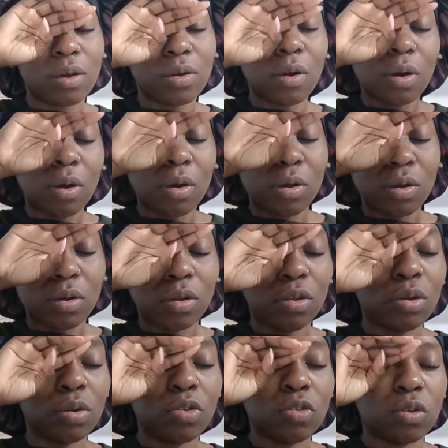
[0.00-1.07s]
on
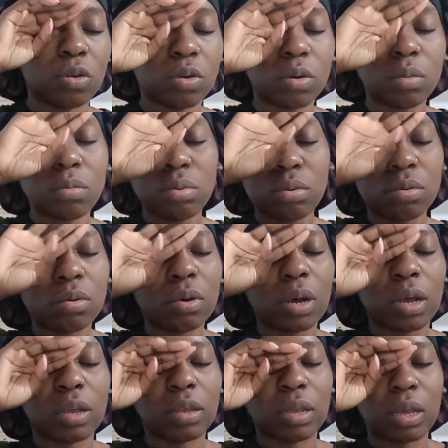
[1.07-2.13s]
YouTube
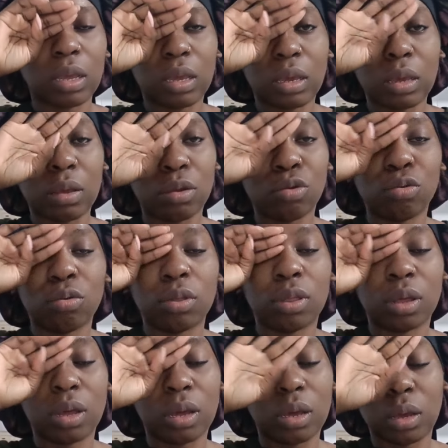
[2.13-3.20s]
as I do
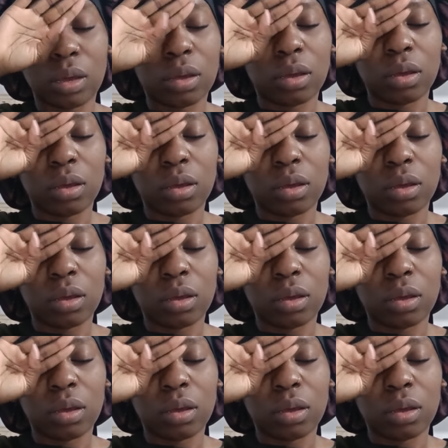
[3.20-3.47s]
the